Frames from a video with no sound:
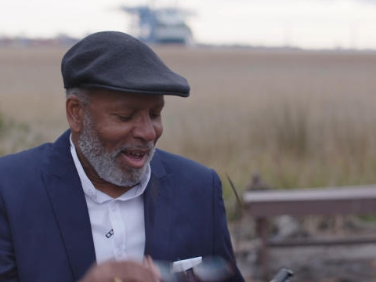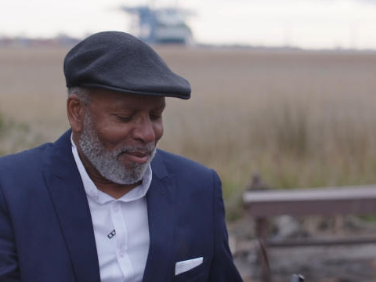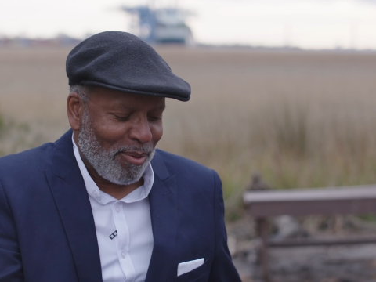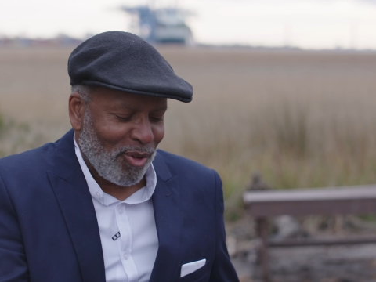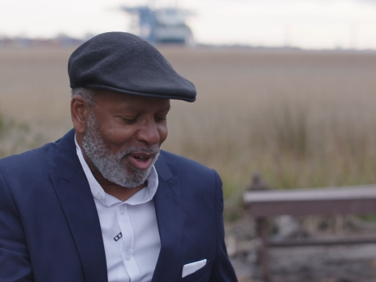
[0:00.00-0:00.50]

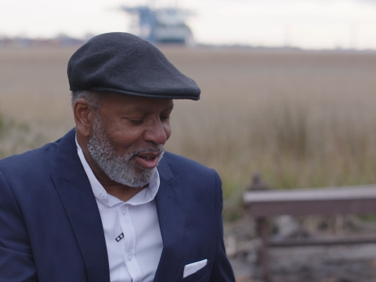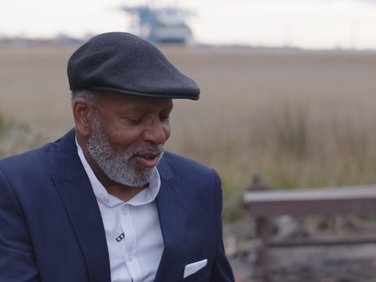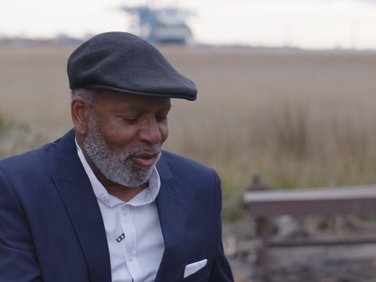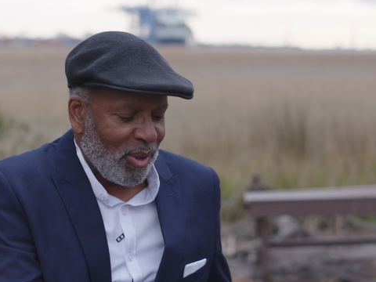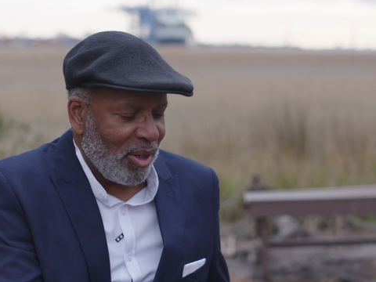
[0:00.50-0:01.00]
I'm sorry,
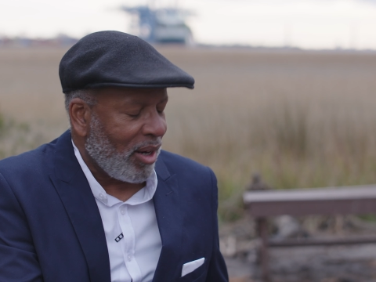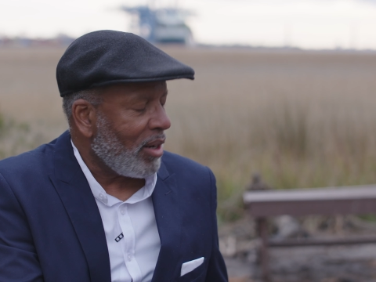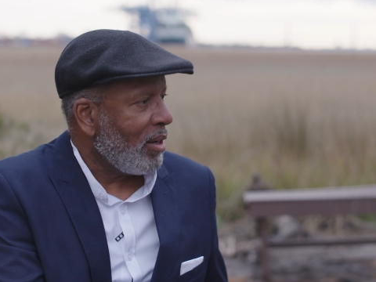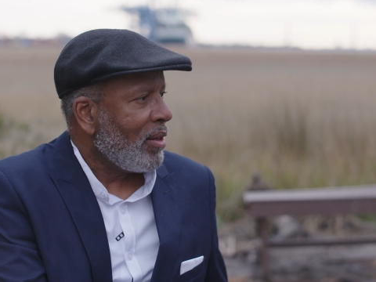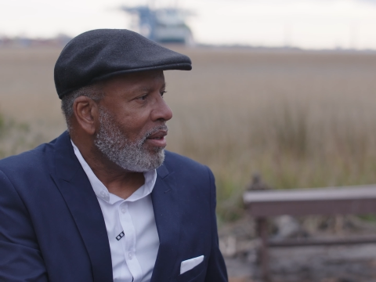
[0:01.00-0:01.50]
sweetheart.
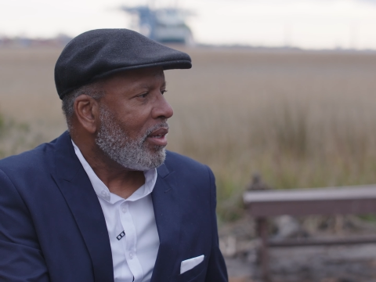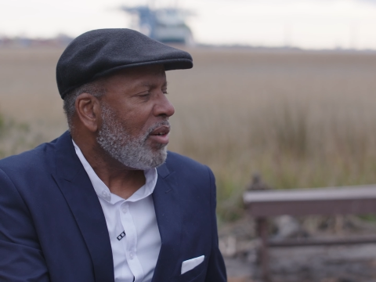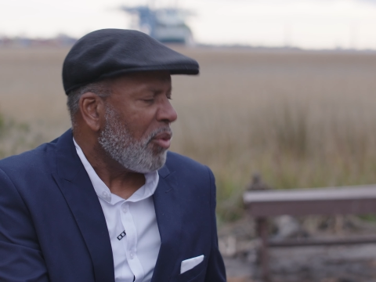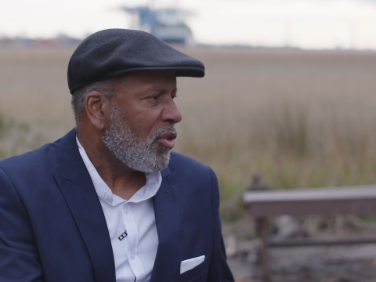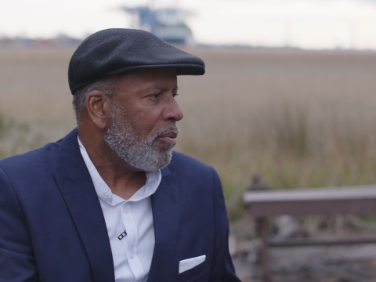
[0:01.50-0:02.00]
It
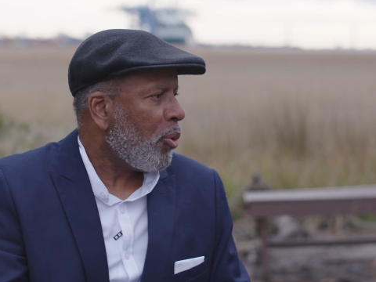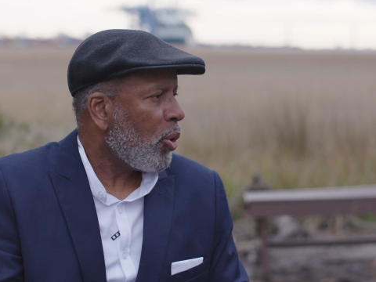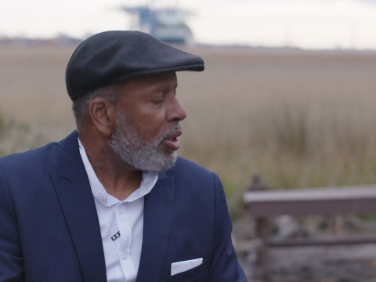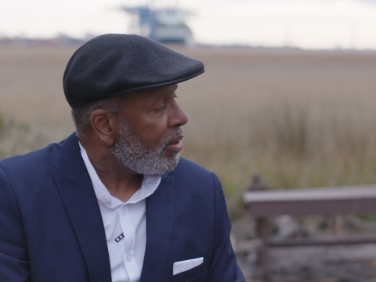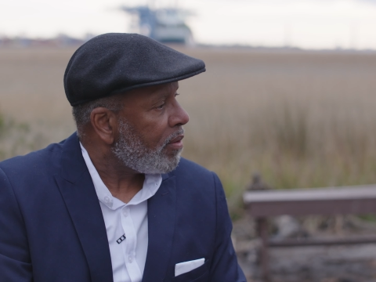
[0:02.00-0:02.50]
was
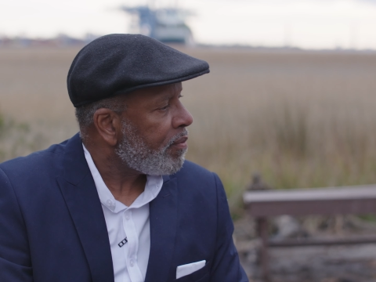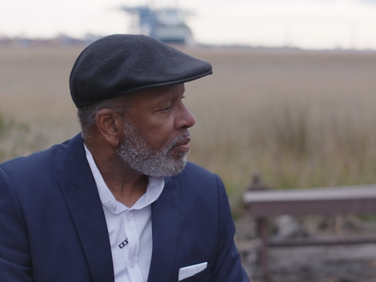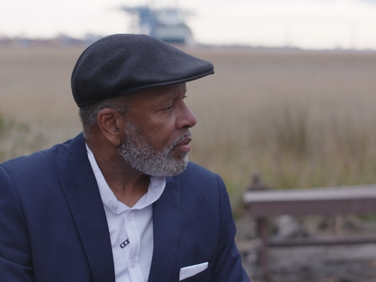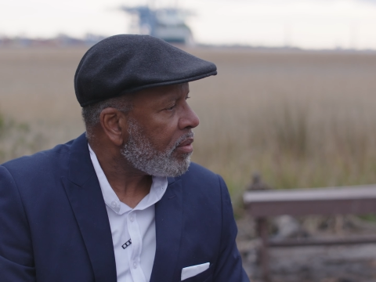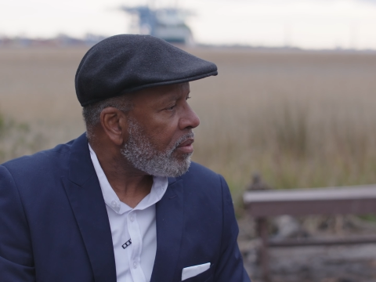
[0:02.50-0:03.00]
important.
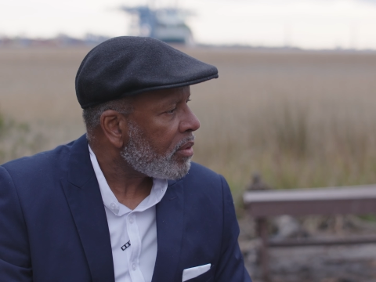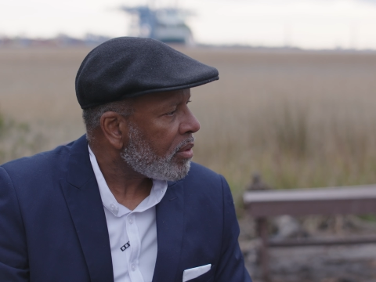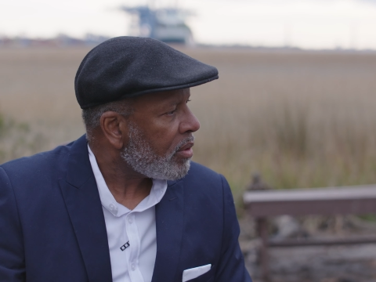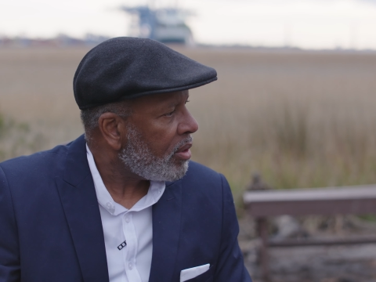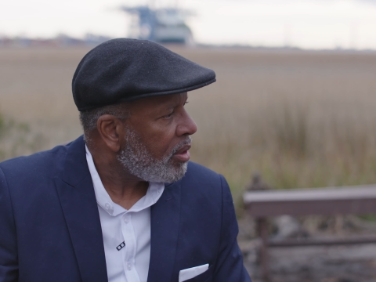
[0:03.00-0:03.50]

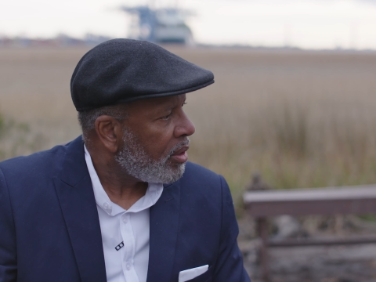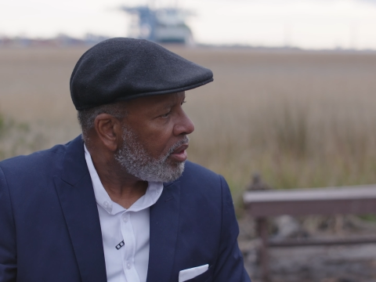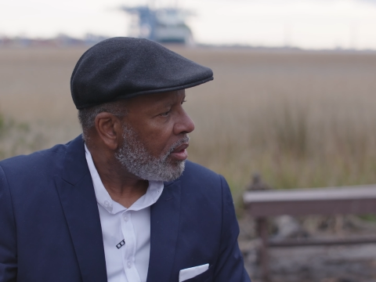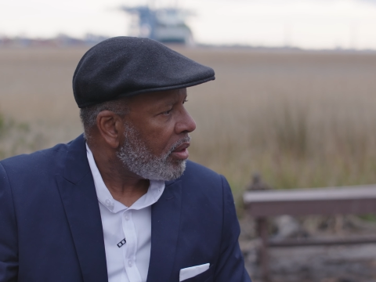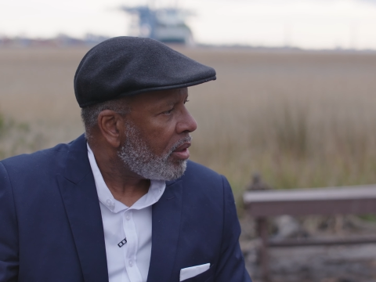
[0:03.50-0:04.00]
It always
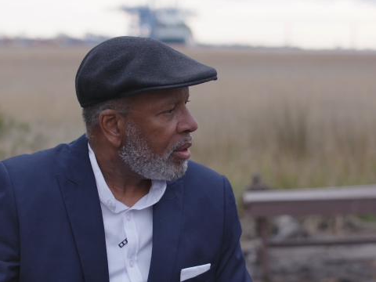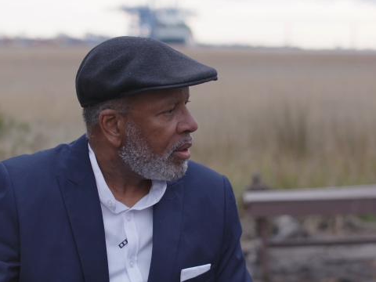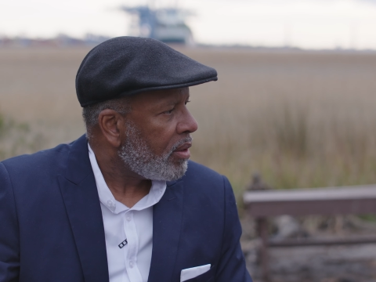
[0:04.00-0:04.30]
is.